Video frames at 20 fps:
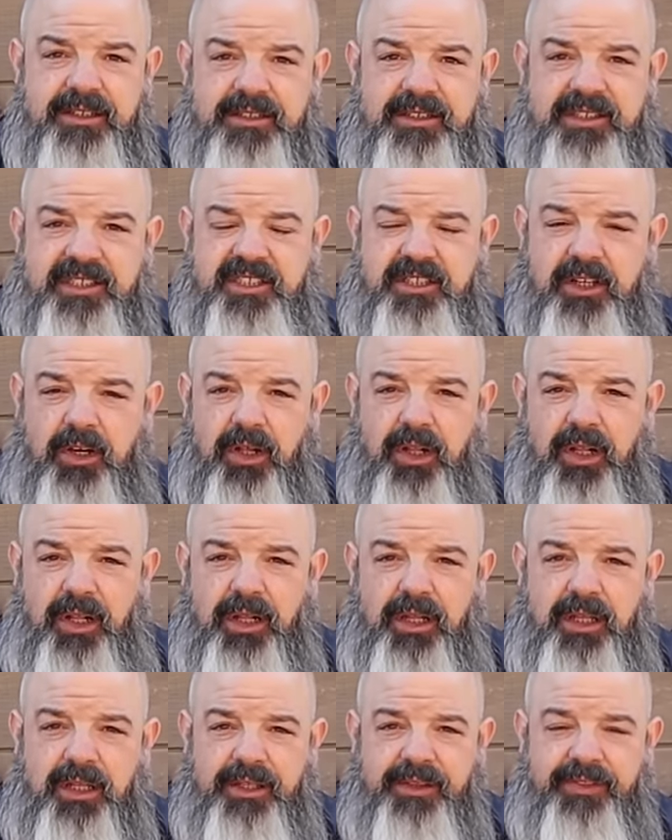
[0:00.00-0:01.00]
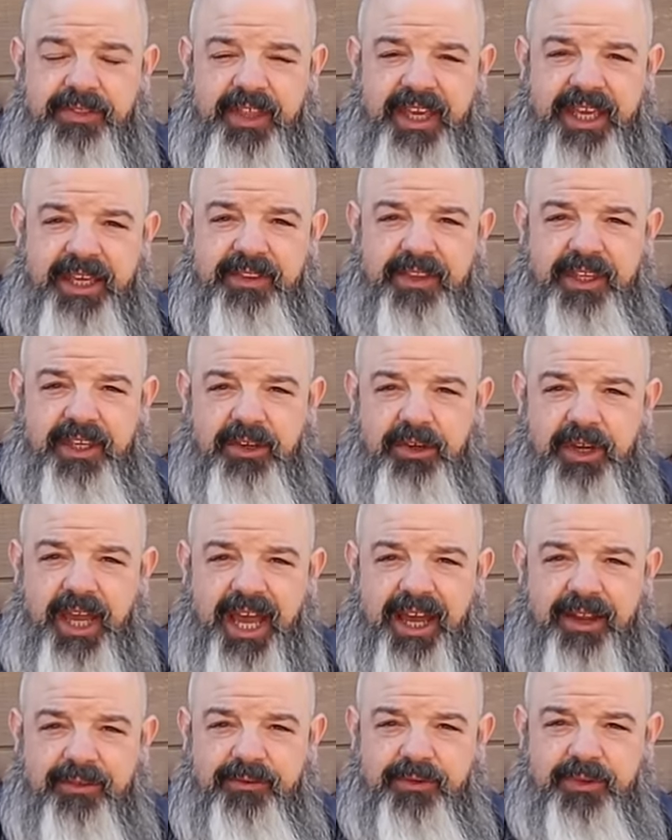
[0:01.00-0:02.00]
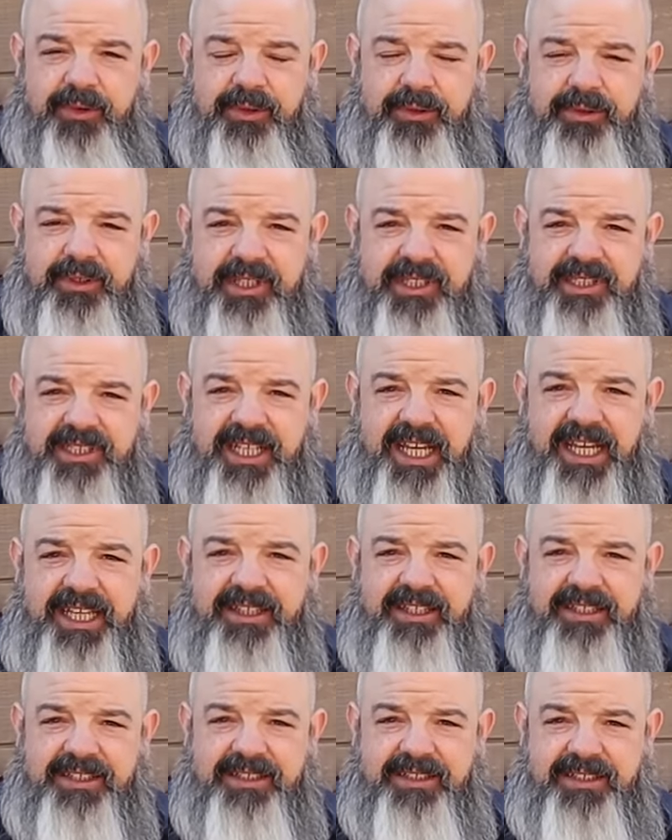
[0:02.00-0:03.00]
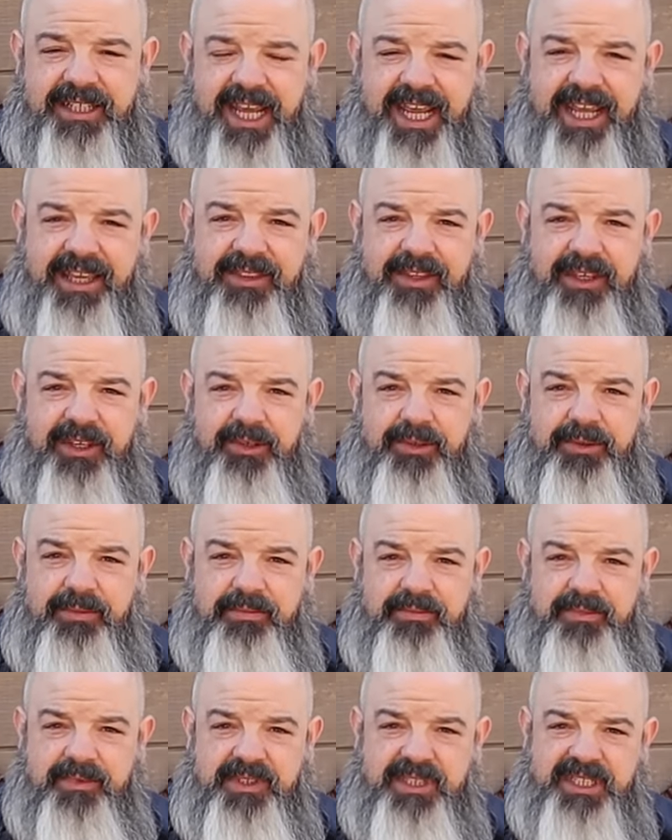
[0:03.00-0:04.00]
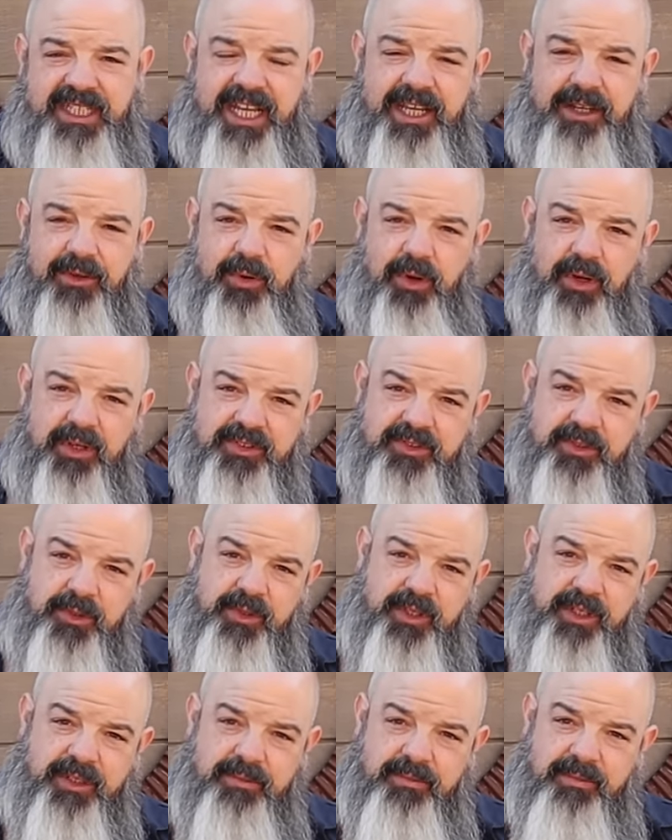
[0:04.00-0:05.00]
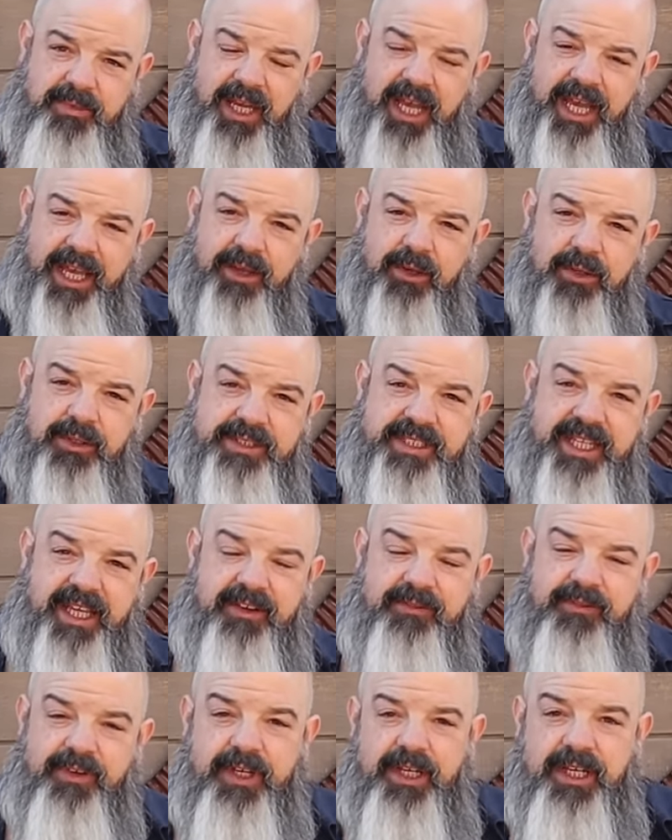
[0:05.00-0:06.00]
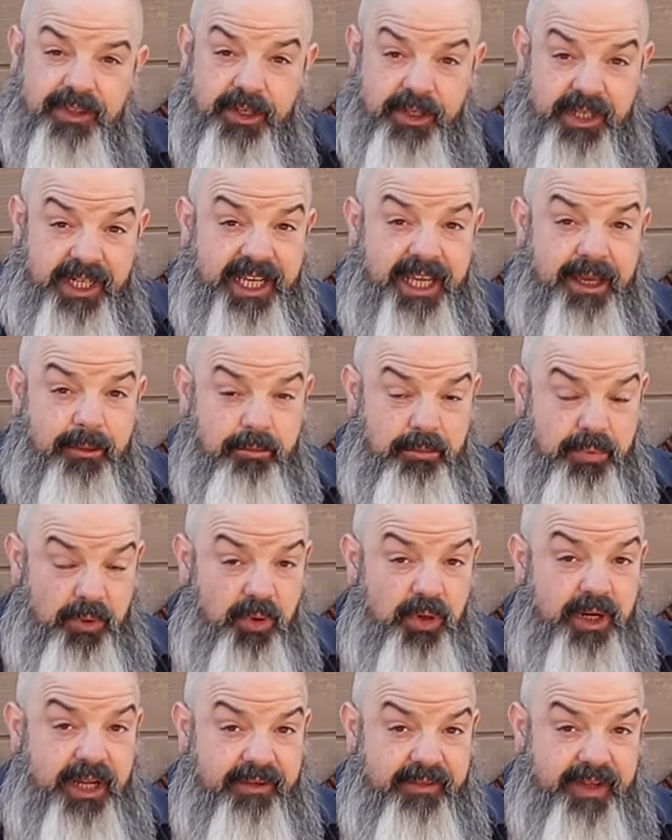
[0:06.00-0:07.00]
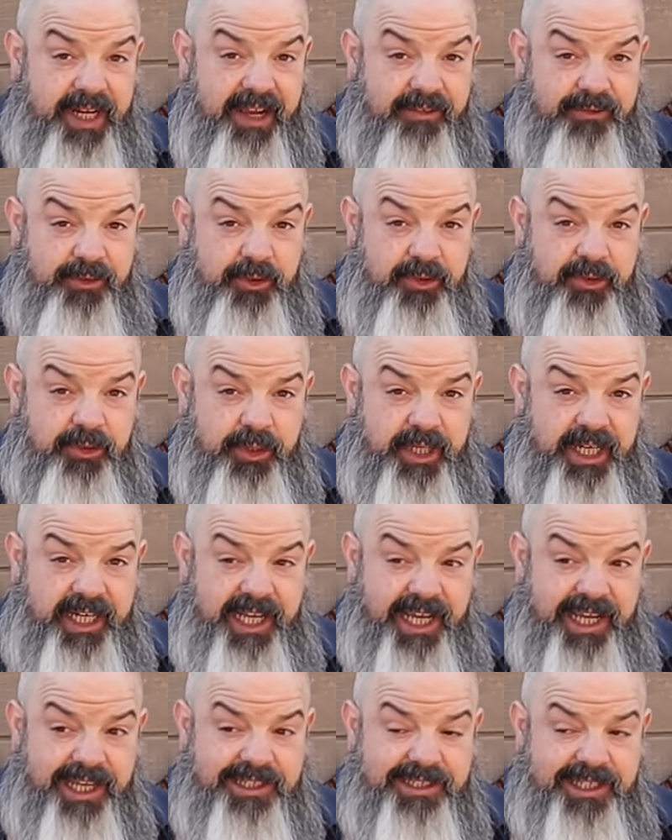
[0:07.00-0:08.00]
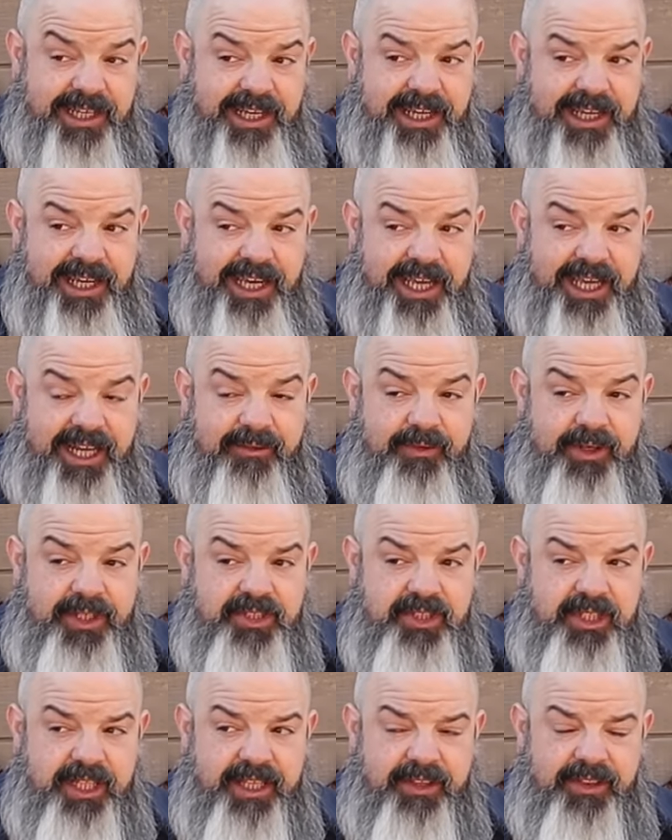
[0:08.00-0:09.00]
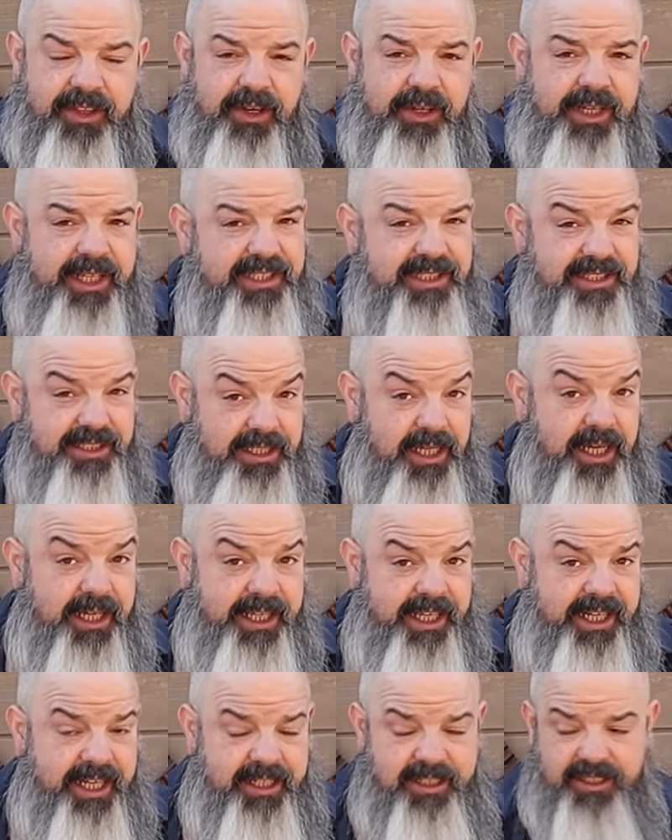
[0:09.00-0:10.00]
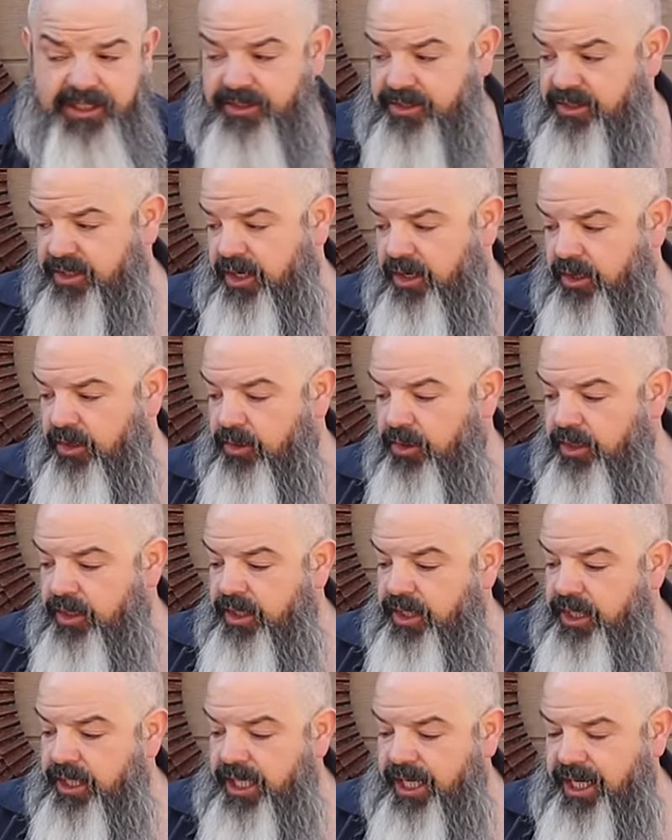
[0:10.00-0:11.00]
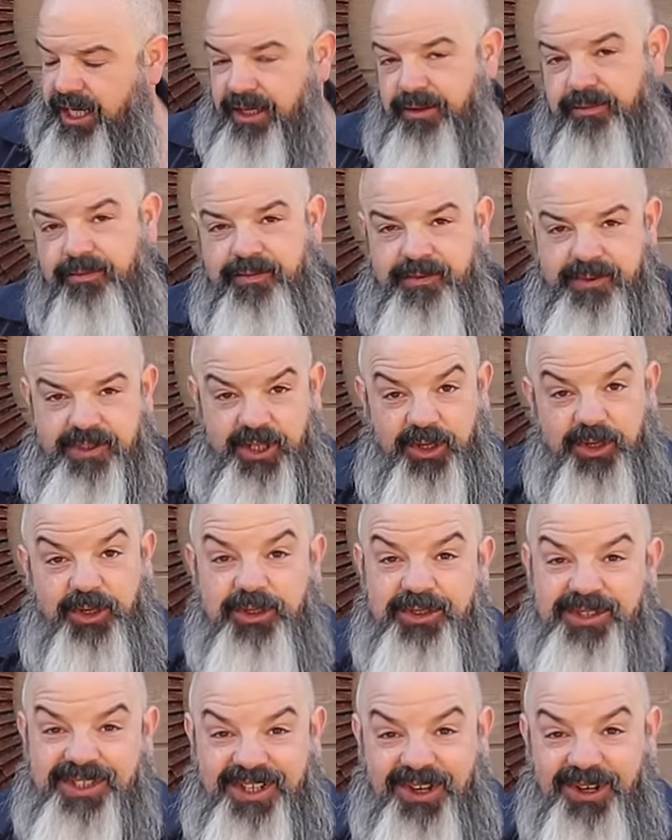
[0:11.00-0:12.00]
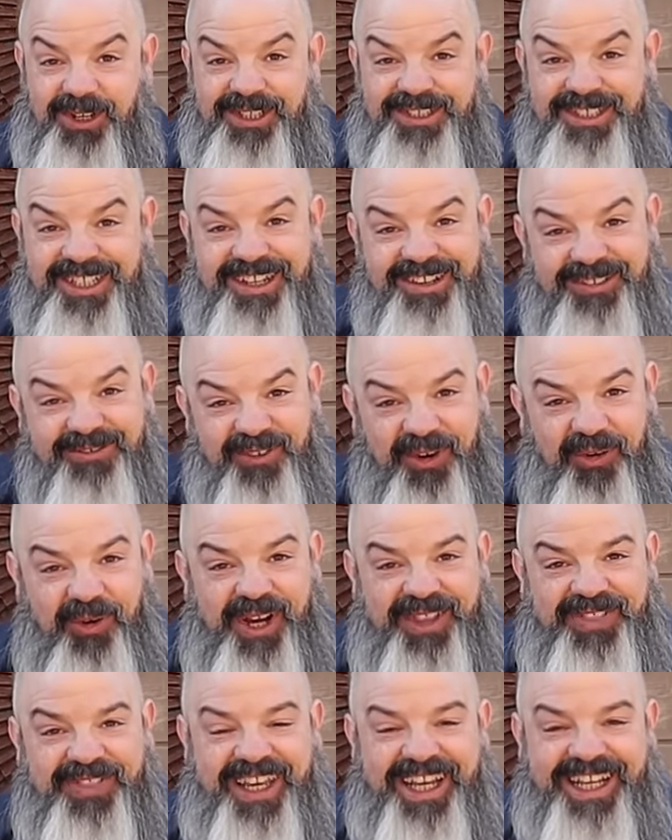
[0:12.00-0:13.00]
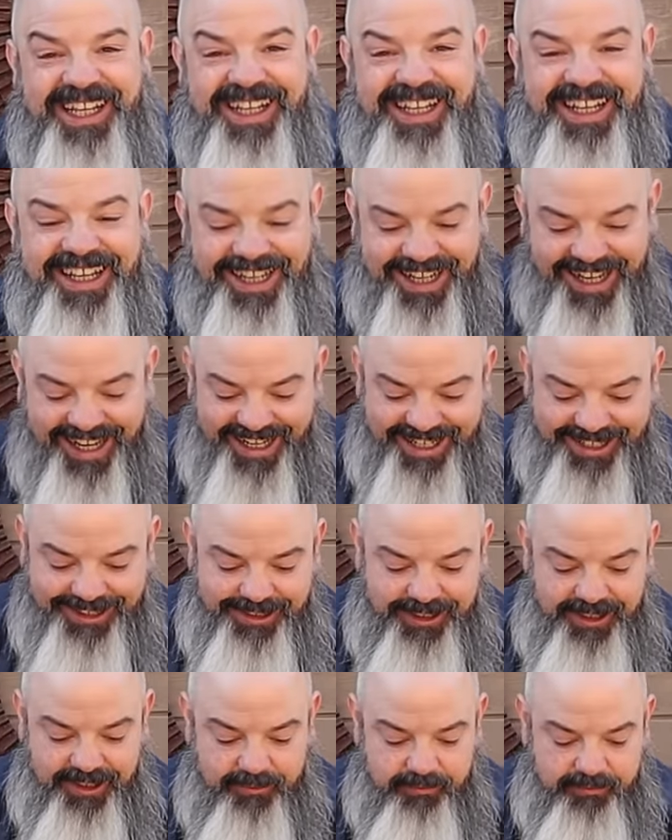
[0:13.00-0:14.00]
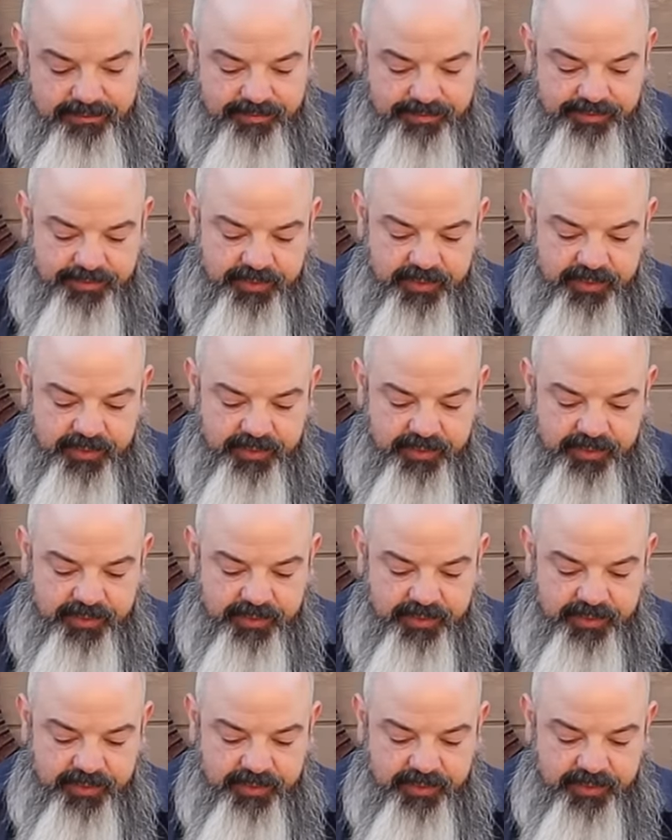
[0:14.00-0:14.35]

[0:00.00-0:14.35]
skull thing that you got for inside the tank that your snake crawls through the eye holes of, they're going to get bored of it after 30 days and eventually they'll get stuck in it. So uh, don't use skulls for one thing, and um,